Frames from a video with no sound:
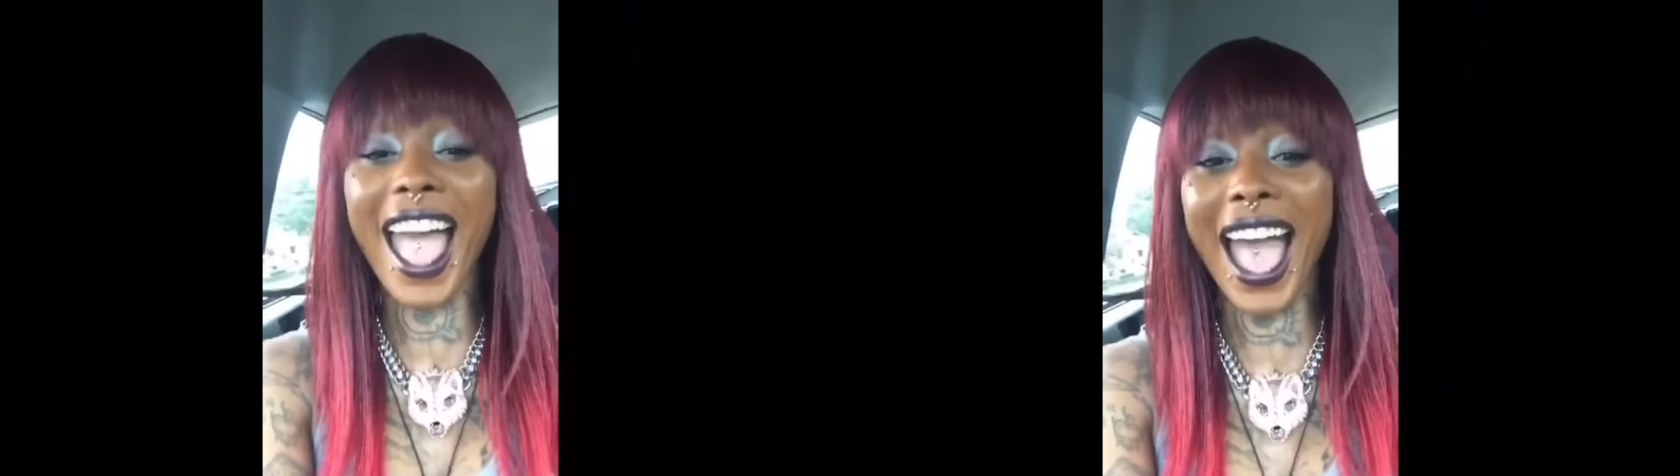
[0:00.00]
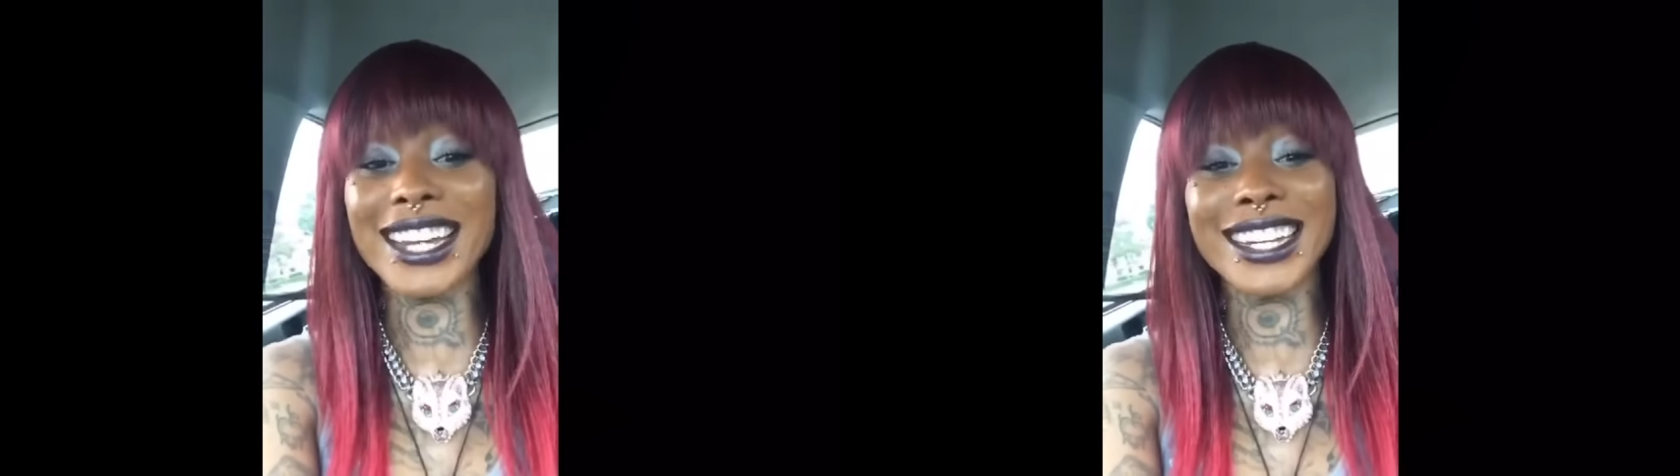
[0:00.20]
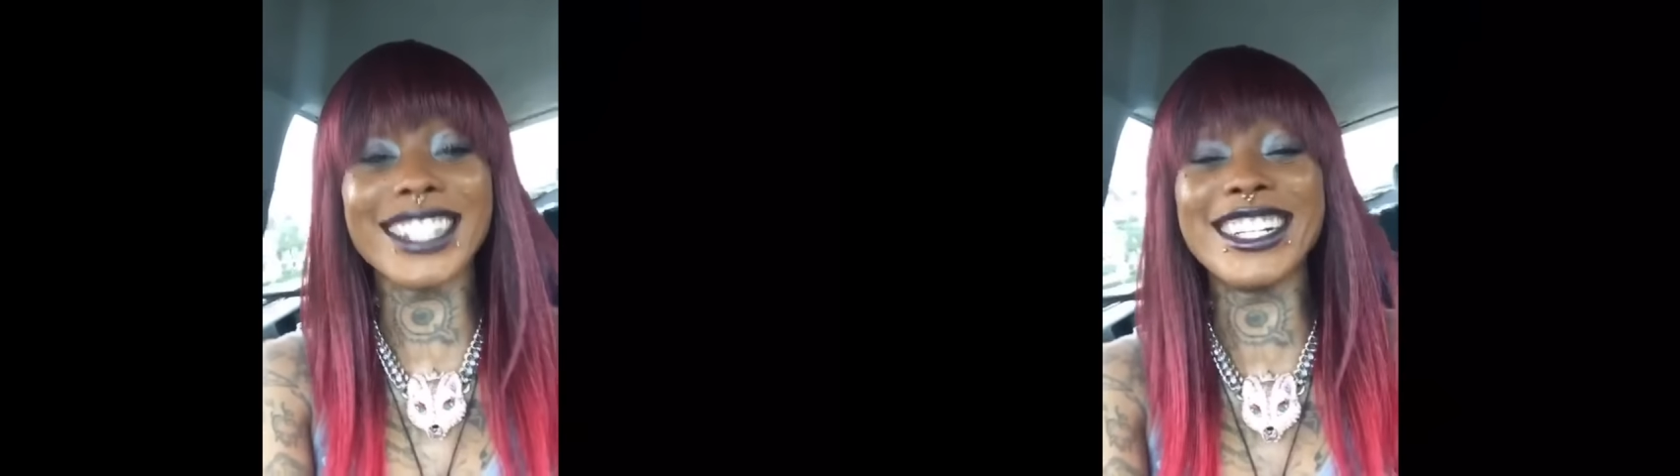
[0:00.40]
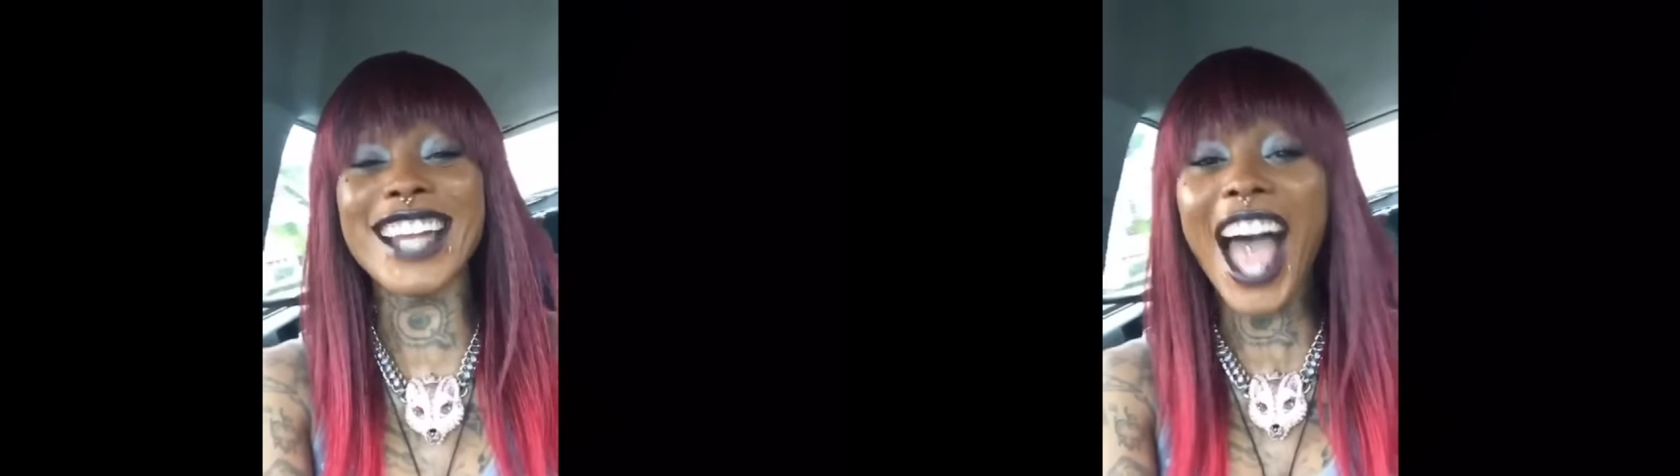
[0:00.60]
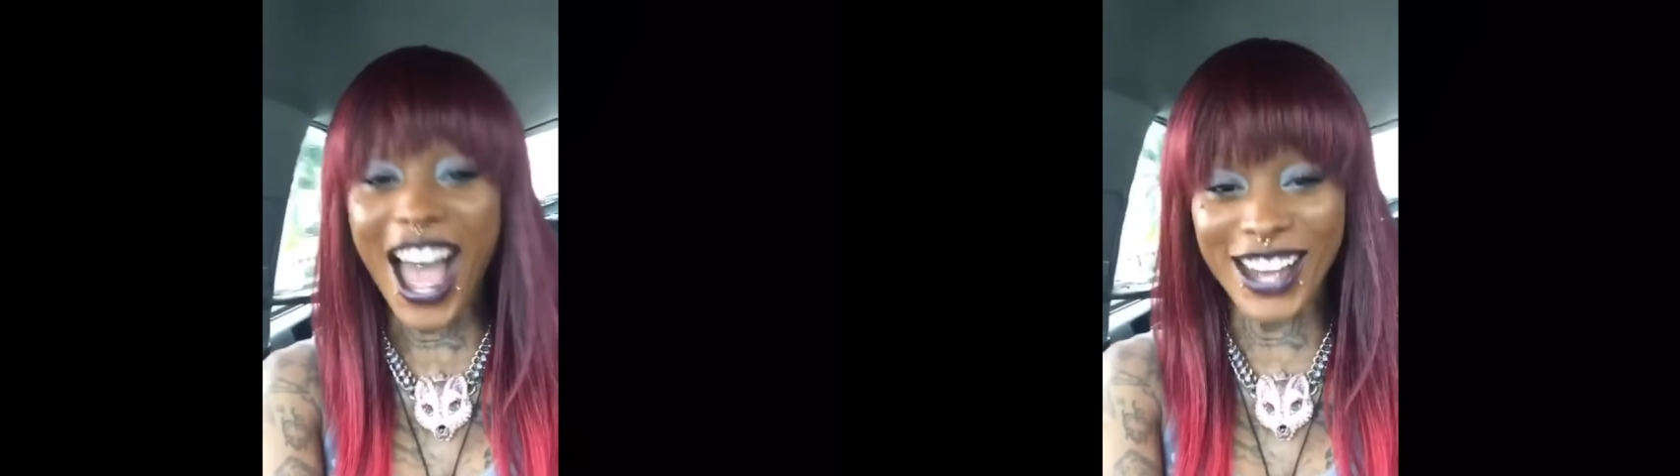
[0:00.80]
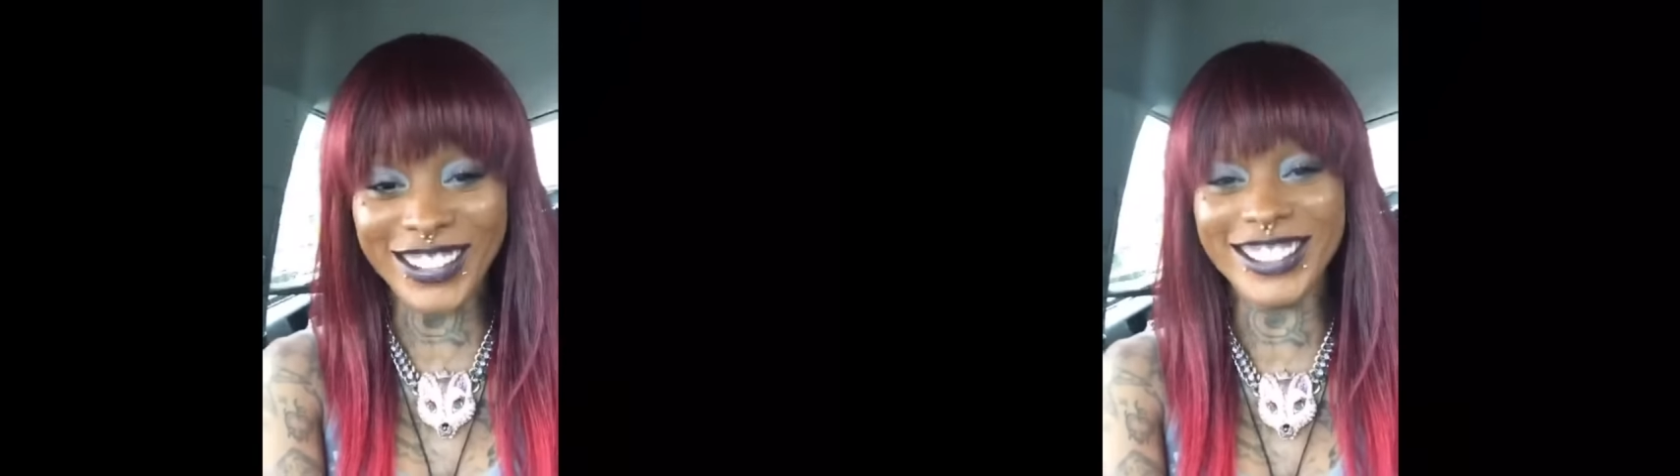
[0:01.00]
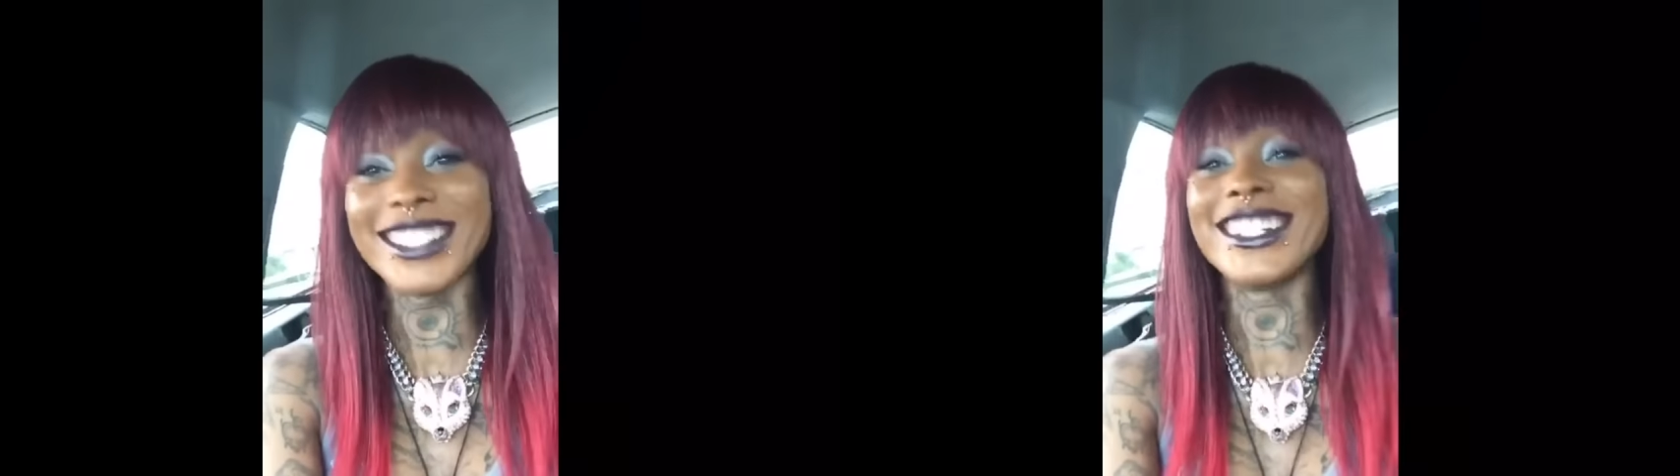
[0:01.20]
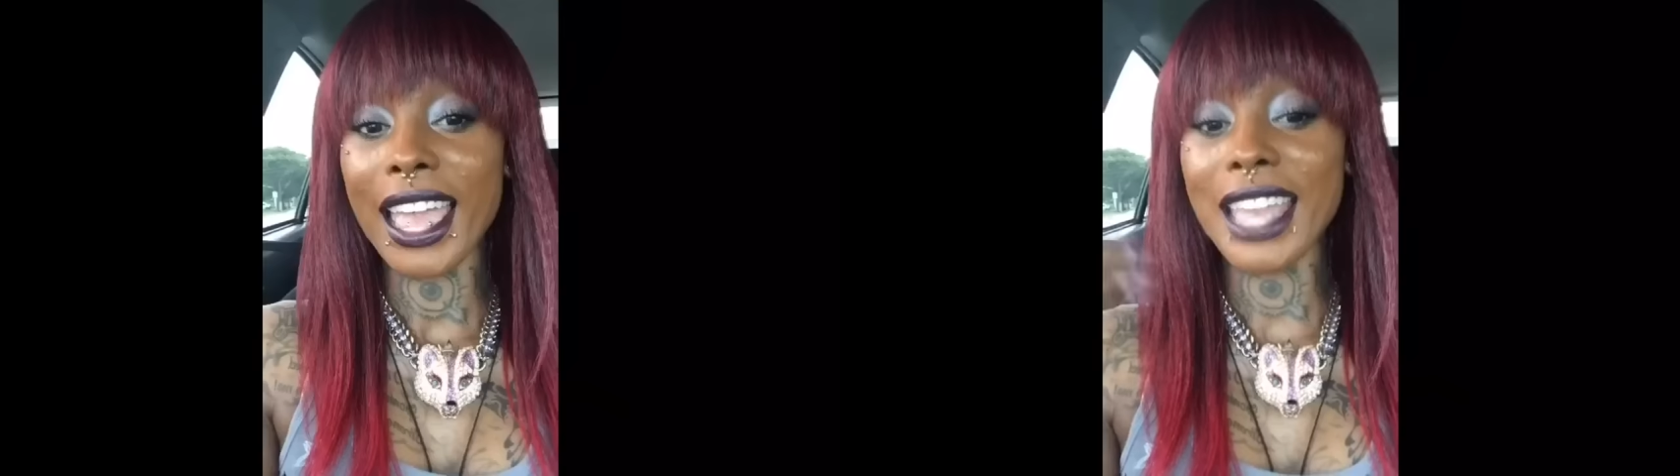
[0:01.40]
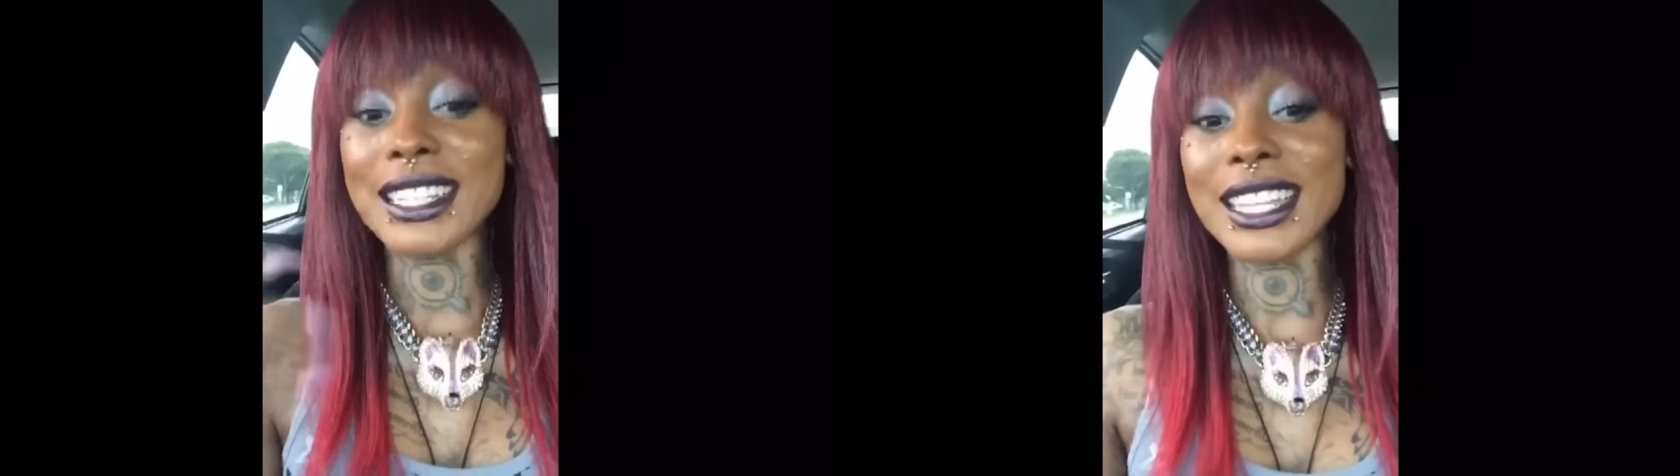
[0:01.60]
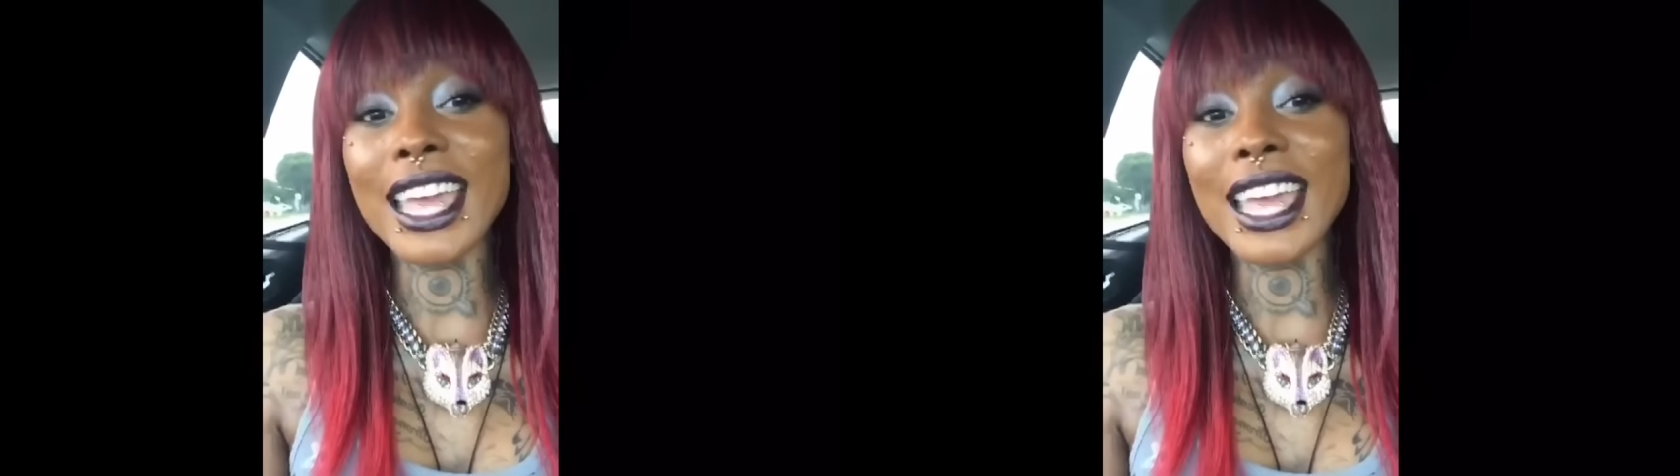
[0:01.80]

I need to know. And